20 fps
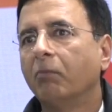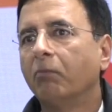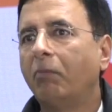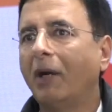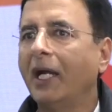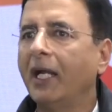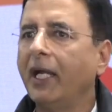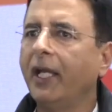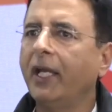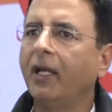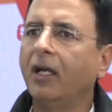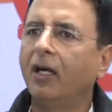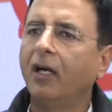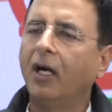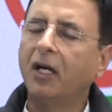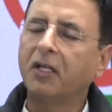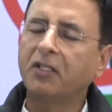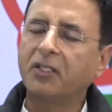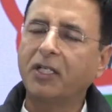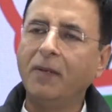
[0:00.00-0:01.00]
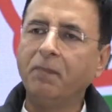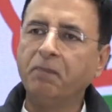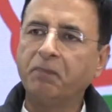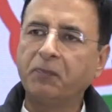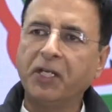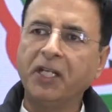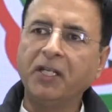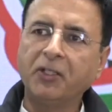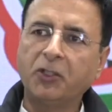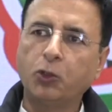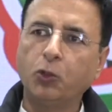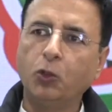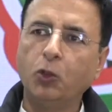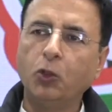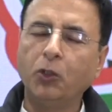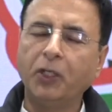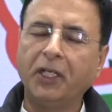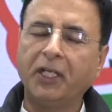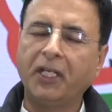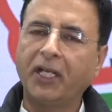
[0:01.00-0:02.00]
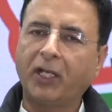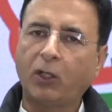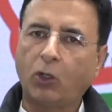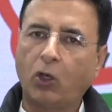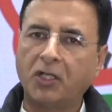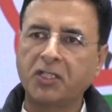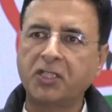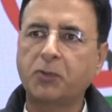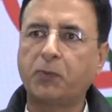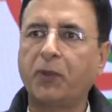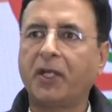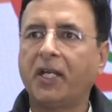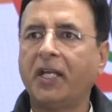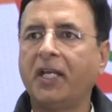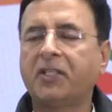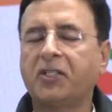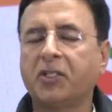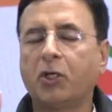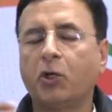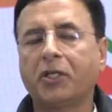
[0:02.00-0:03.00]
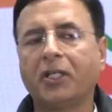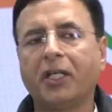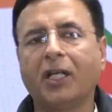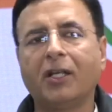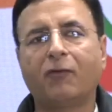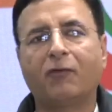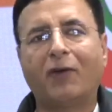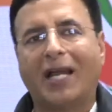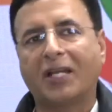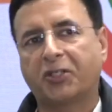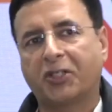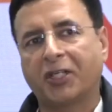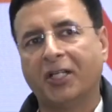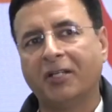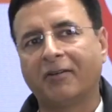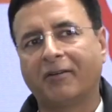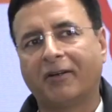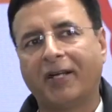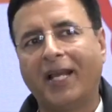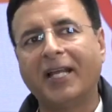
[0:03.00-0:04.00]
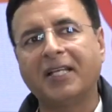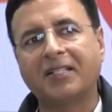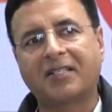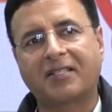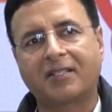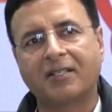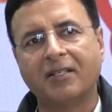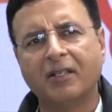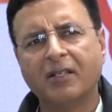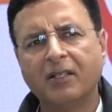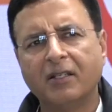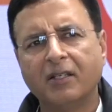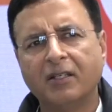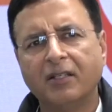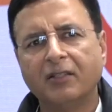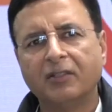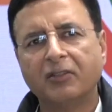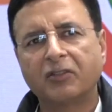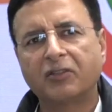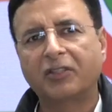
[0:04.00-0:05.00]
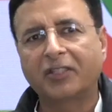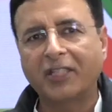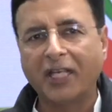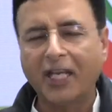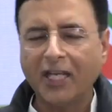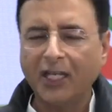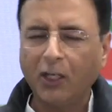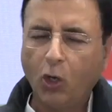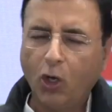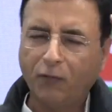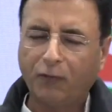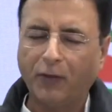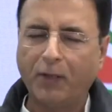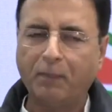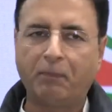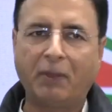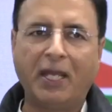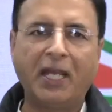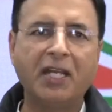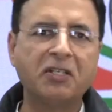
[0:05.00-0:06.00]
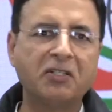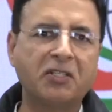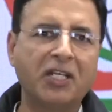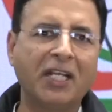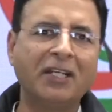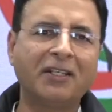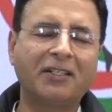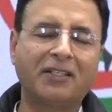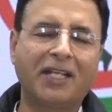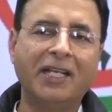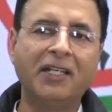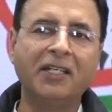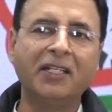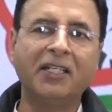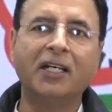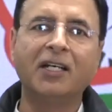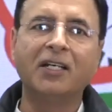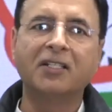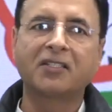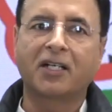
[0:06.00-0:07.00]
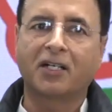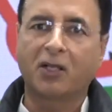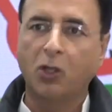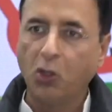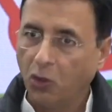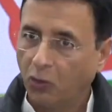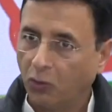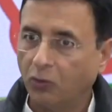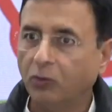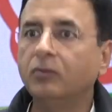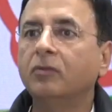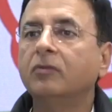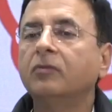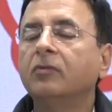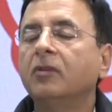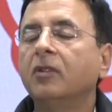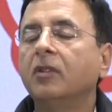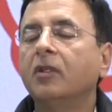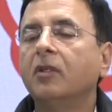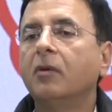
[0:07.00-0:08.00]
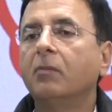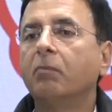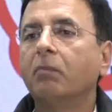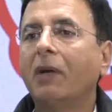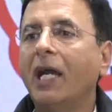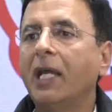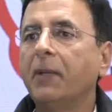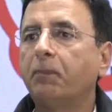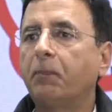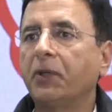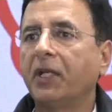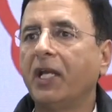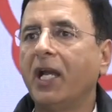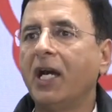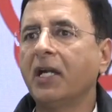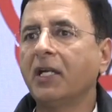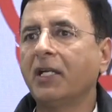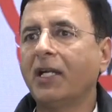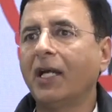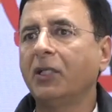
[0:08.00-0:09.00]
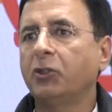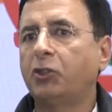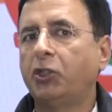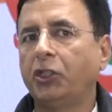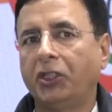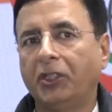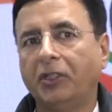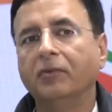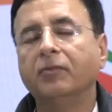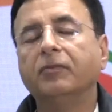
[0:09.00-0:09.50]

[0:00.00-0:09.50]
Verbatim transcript: by attempting to, in a conspiratorial fashion, raise sale of a painting ten years ago by Priyanka Ji